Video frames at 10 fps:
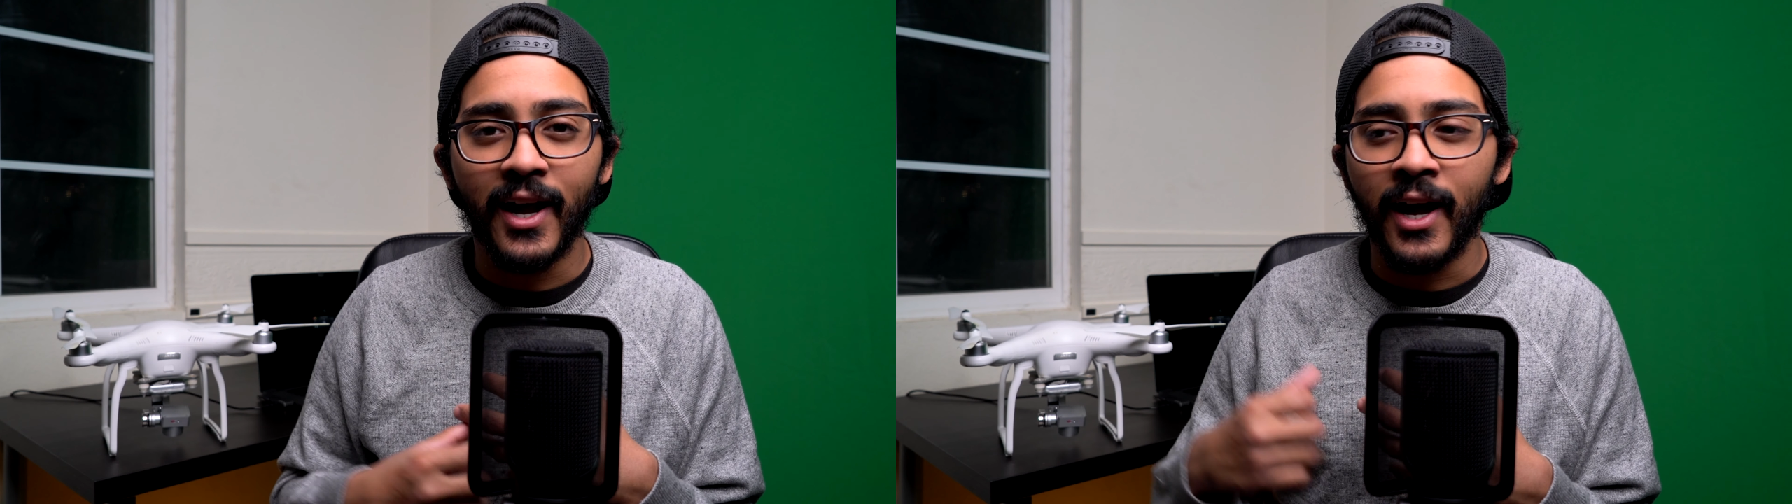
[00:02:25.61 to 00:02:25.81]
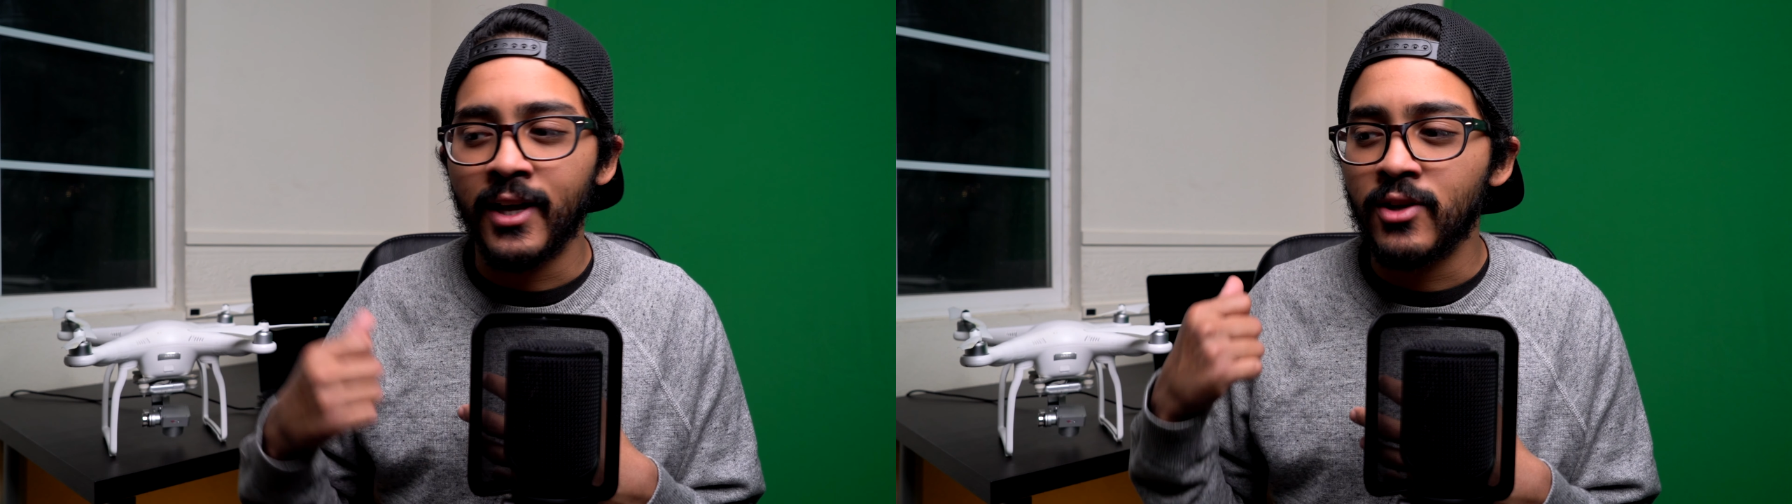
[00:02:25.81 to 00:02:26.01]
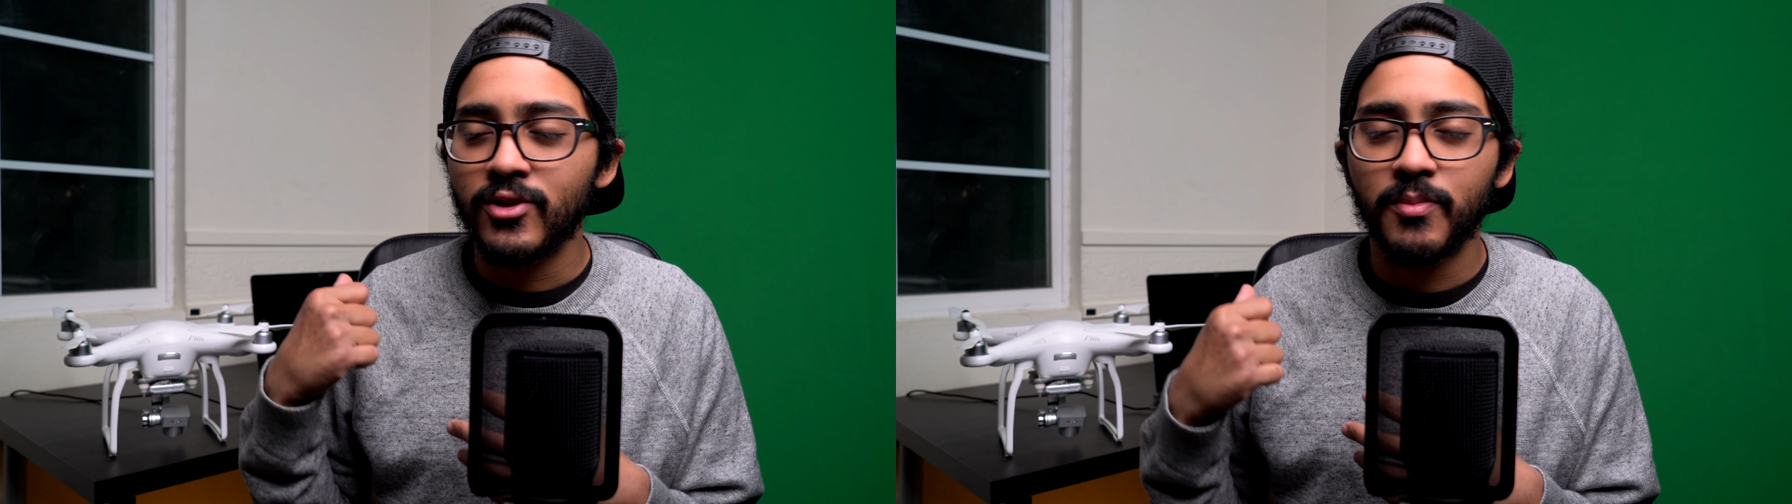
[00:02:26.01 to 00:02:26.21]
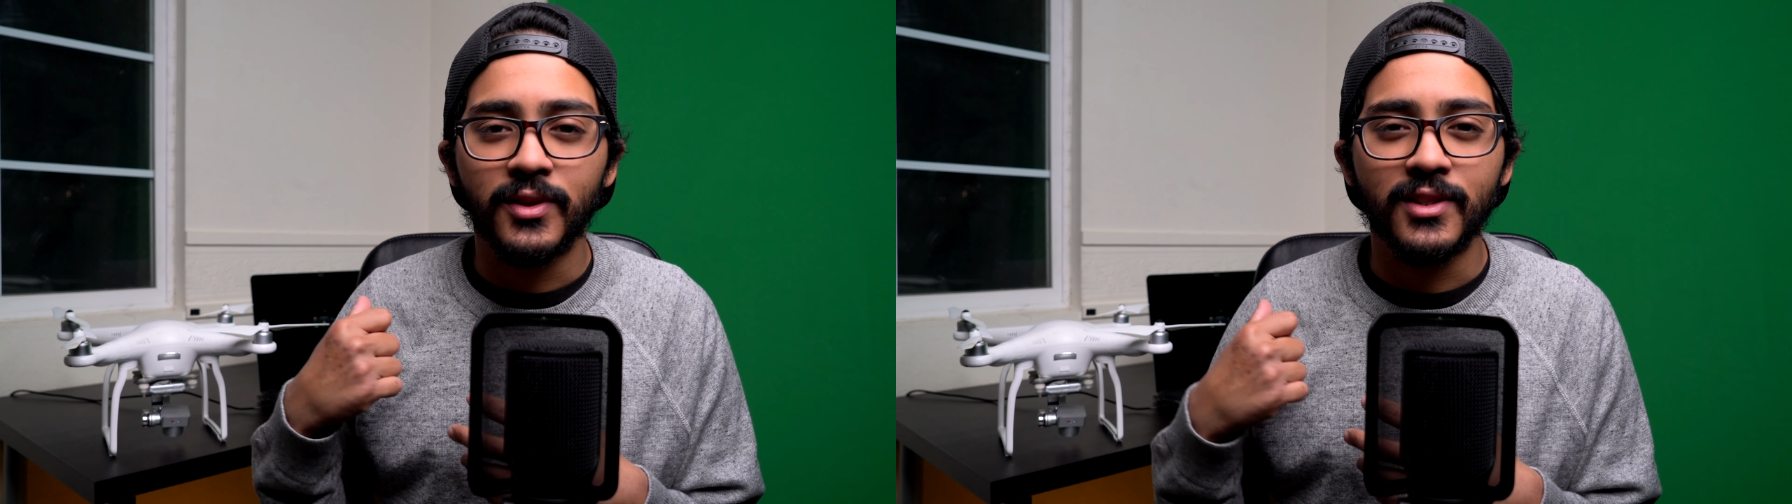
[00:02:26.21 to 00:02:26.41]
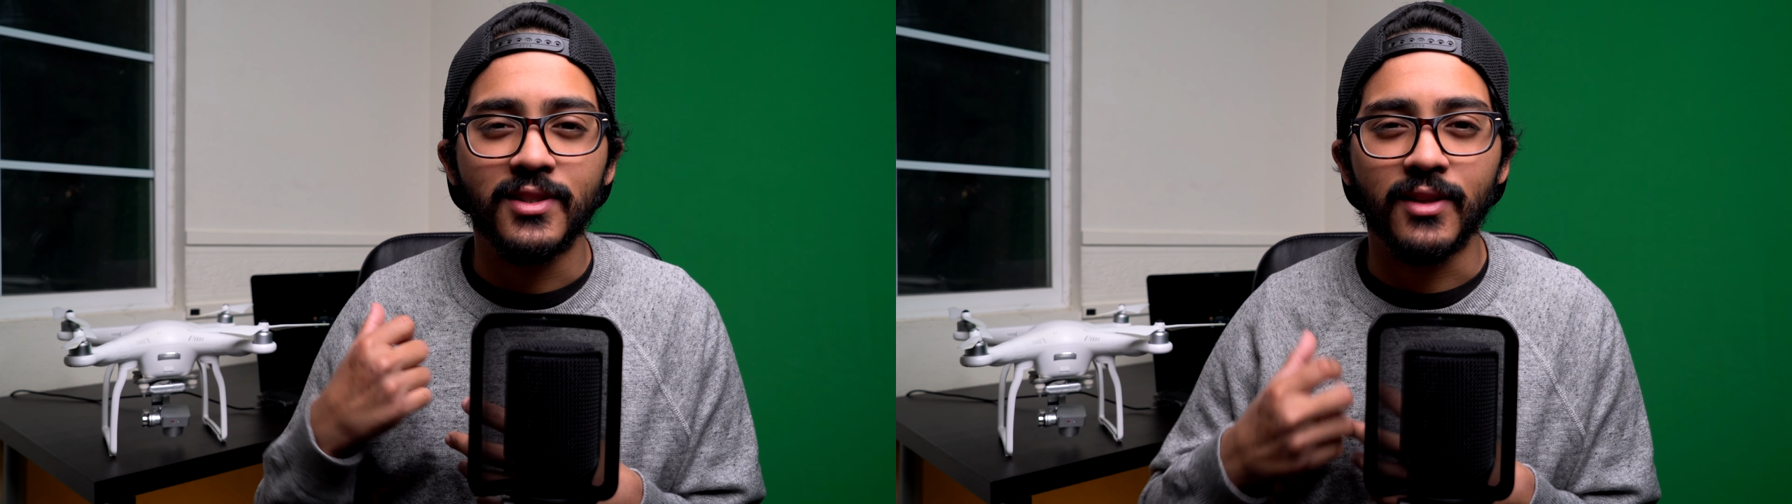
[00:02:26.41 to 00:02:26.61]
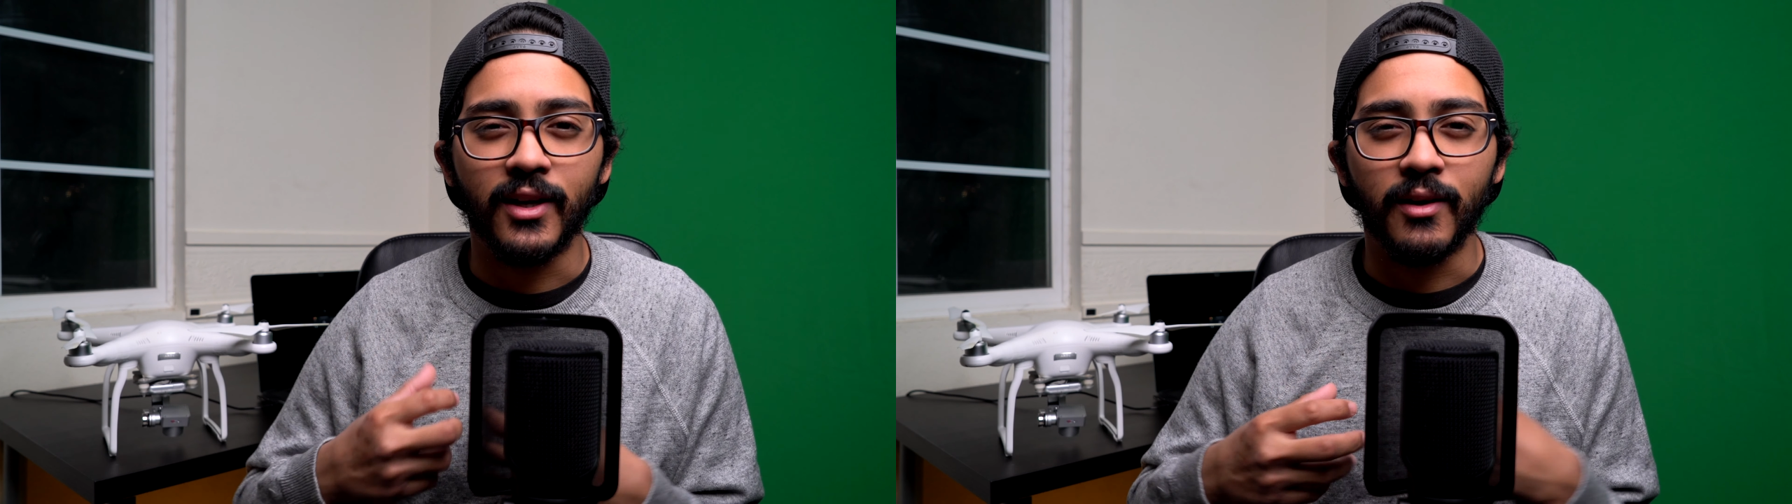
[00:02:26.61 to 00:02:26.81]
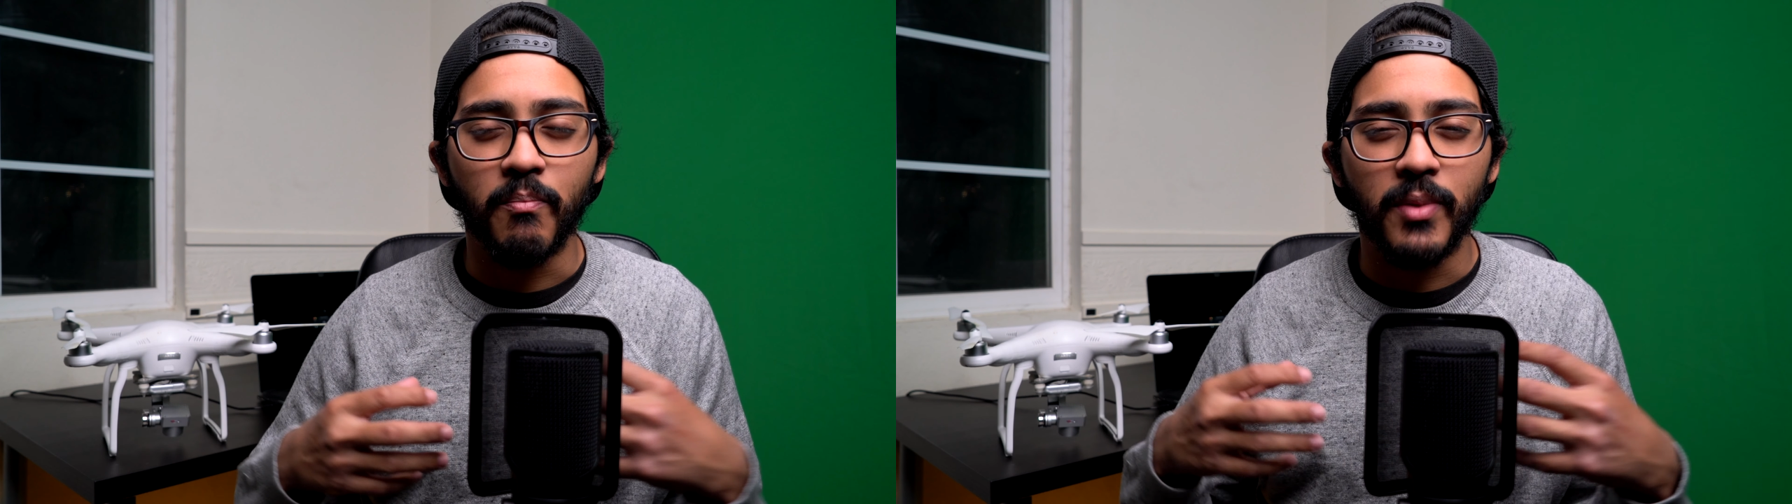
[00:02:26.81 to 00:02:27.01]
I used to put this in a